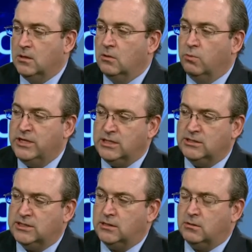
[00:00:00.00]
the
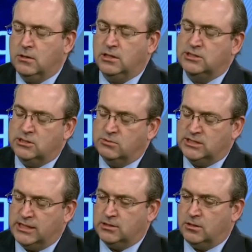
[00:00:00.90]
retail sector, the consumer
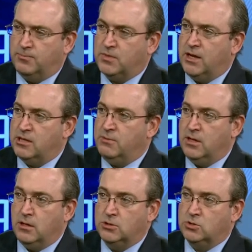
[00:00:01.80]
sector, has
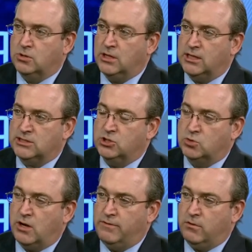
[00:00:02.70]
been a constant
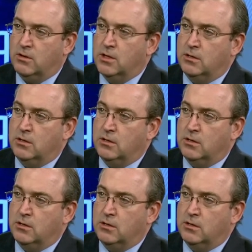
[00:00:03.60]
driver.